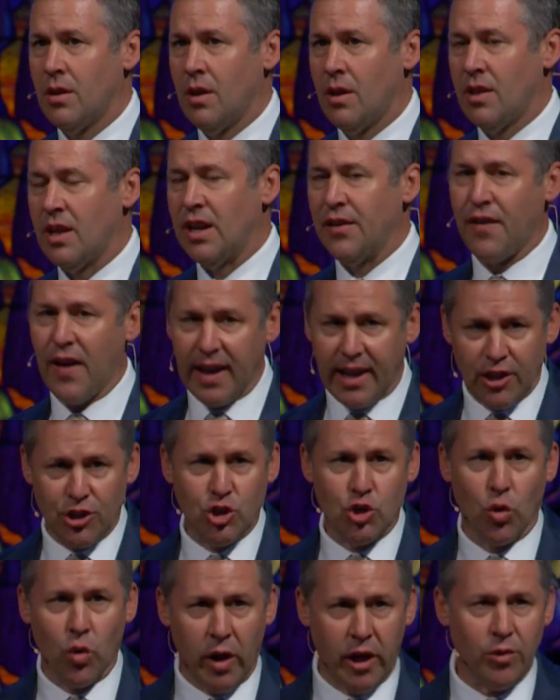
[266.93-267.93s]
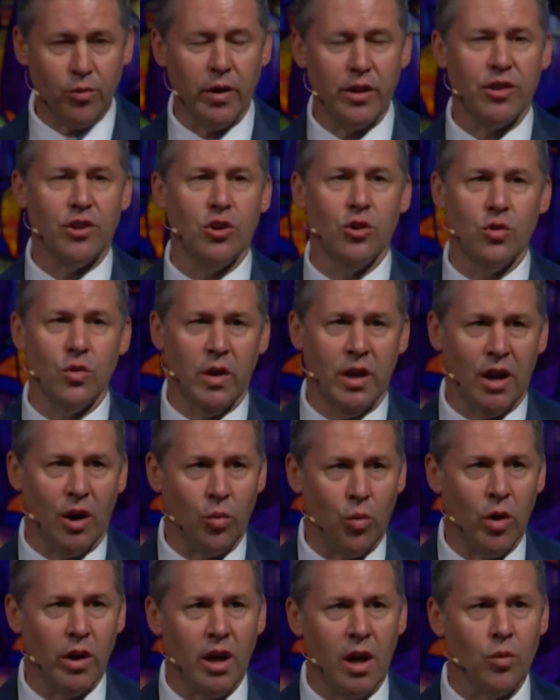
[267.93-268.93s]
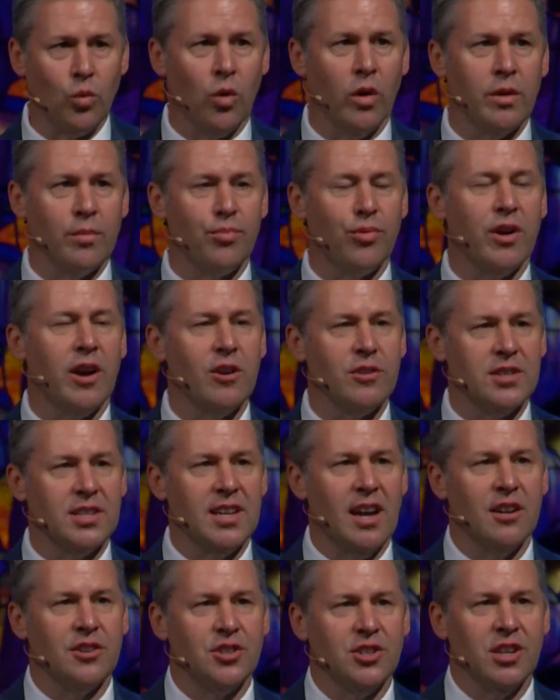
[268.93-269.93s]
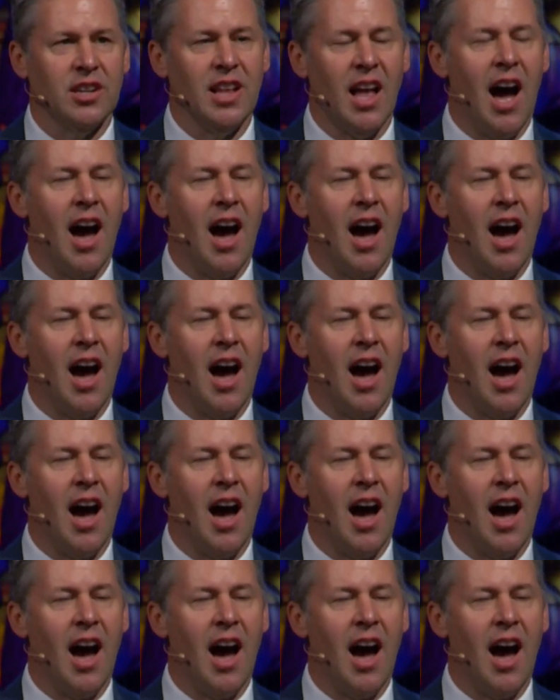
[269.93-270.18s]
That if I could join with you in a one-on-one prayer session,